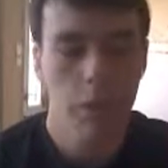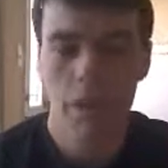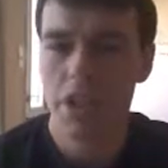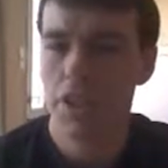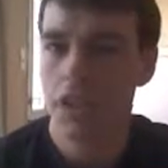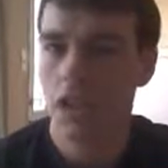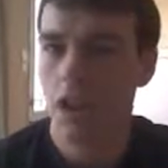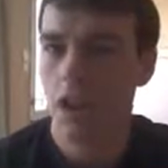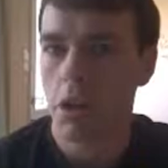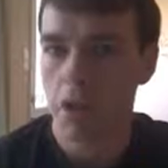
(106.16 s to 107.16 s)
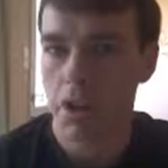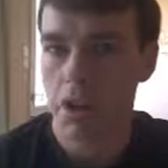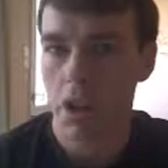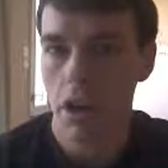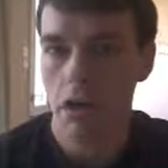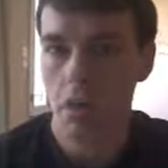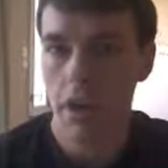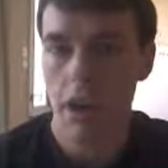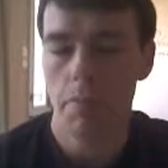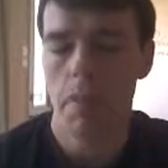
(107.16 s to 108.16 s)
It originally started with this
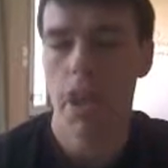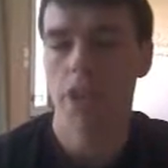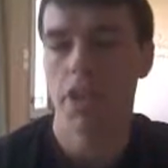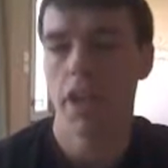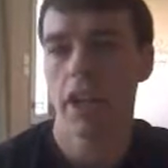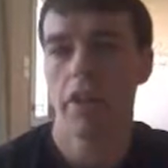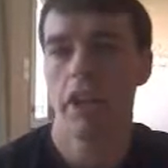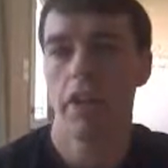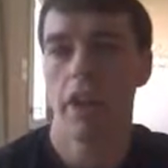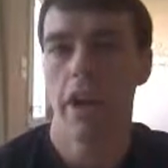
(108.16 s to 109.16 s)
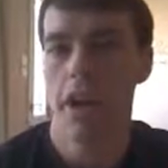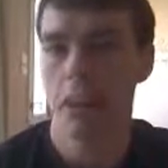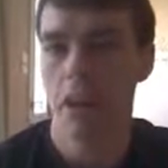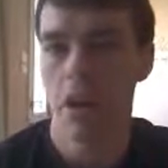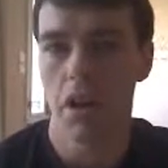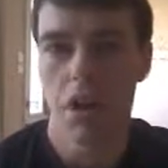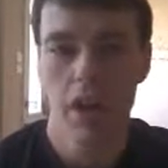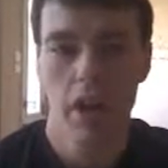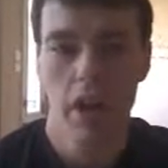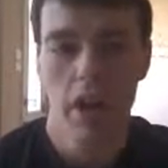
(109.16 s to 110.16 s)
31-day project that he ran on his blog.